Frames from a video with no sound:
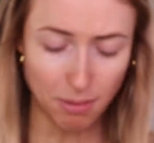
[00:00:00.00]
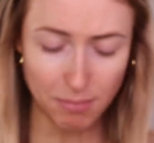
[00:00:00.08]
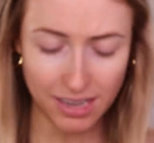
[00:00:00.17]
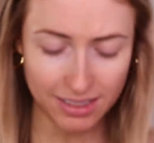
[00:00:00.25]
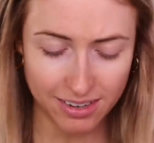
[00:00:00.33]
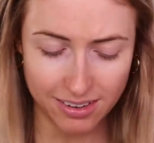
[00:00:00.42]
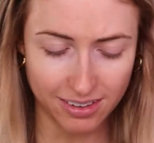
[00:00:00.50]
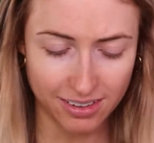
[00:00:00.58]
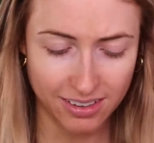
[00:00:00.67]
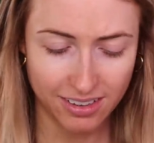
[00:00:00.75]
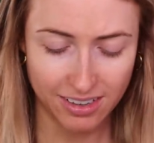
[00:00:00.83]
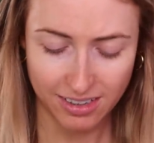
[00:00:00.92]
on my
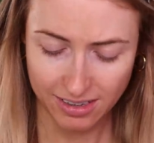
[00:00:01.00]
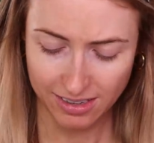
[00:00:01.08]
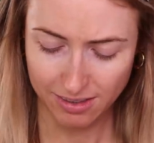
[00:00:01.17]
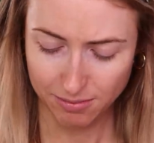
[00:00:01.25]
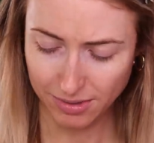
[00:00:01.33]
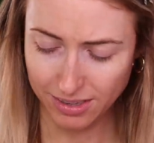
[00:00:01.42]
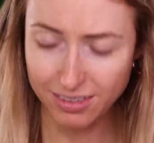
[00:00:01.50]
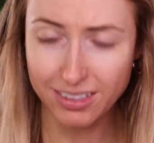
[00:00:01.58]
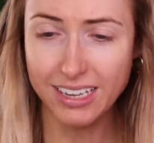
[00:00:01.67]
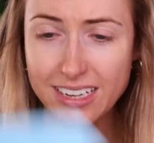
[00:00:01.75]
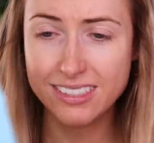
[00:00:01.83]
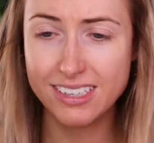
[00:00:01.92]
little, my
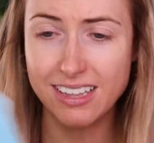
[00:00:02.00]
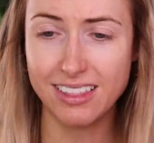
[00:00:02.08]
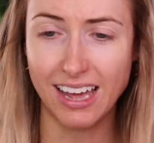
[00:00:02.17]
little listy